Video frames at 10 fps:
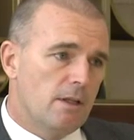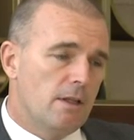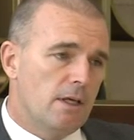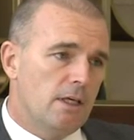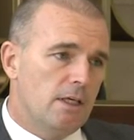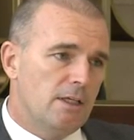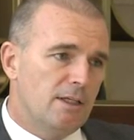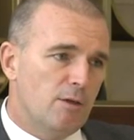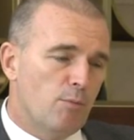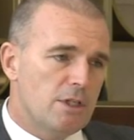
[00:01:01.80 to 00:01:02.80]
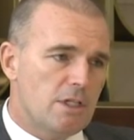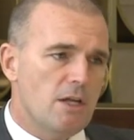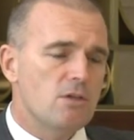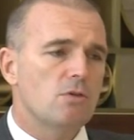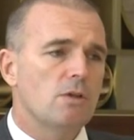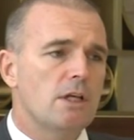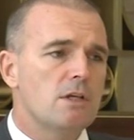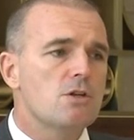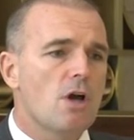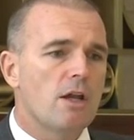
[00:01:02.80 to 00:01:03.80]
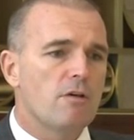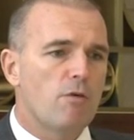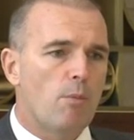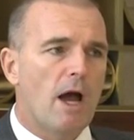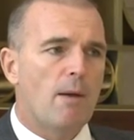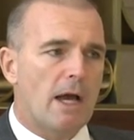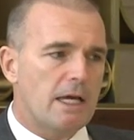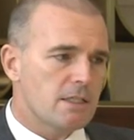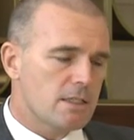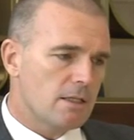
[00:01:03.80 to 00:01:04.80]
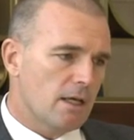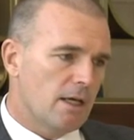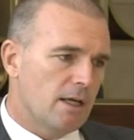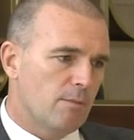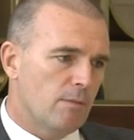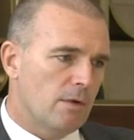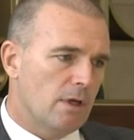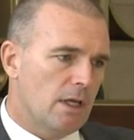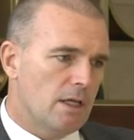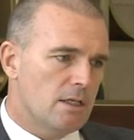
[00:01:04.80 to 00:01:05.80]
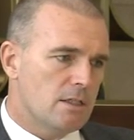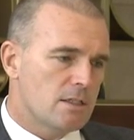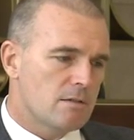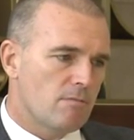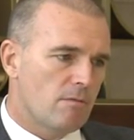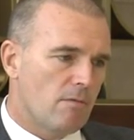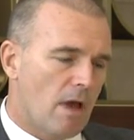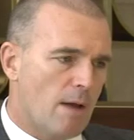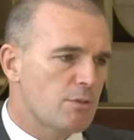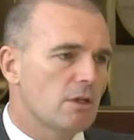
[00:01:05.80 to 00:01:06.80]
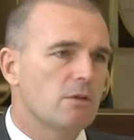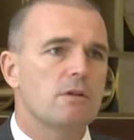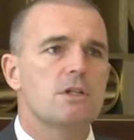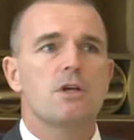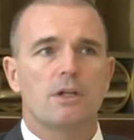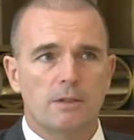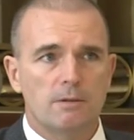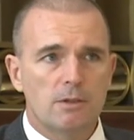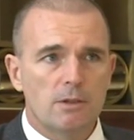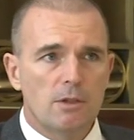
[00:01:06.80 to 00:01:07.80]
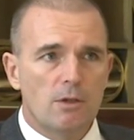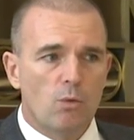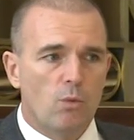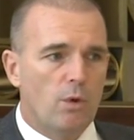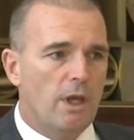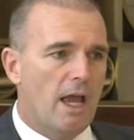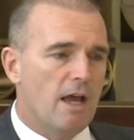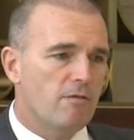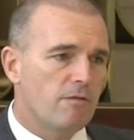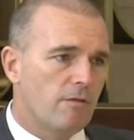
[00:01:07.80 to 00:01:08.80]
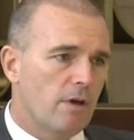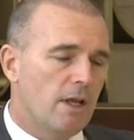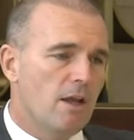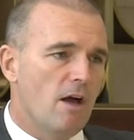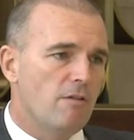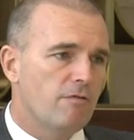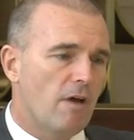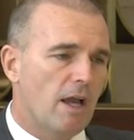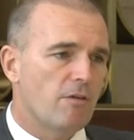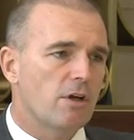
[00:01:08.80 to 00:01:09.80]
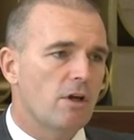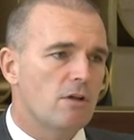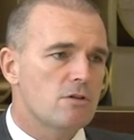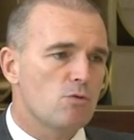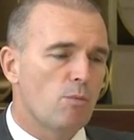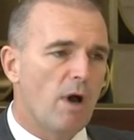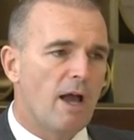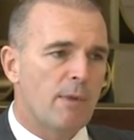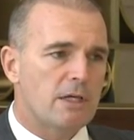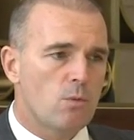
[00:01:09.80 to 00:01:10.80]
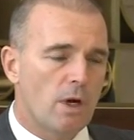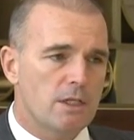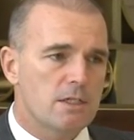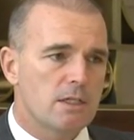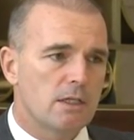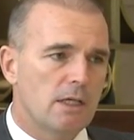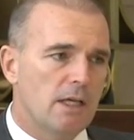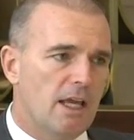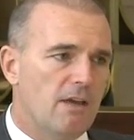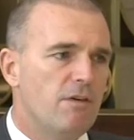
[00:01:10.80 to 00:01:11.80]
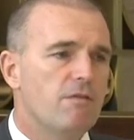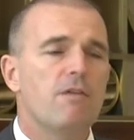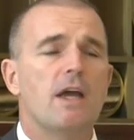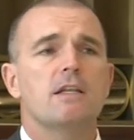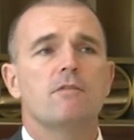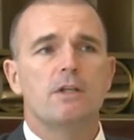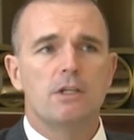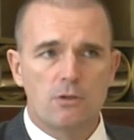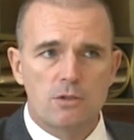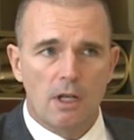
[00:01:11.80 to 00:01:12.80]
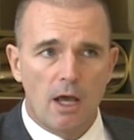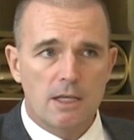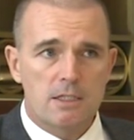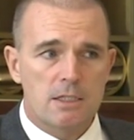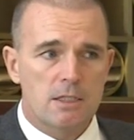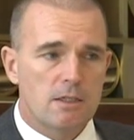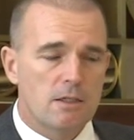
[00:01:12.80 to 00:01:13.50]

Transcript: the potential in China for biomass is absolutely certain. We have enough agricultural biomass waste, if effectively utilized,